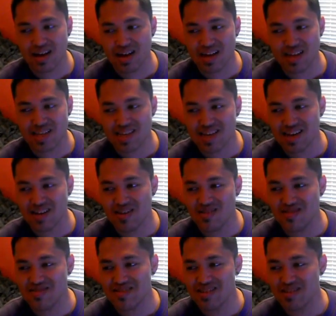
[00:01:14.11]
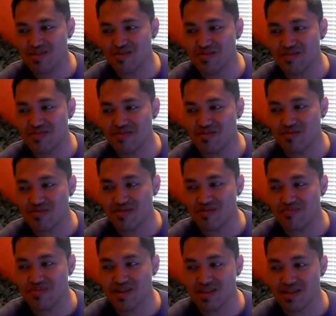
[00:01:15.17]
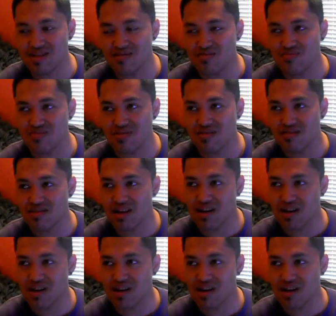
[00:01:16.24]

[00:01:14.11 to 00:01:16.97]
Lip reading: it's kind of hard to tell if it was on Melee or Brawl.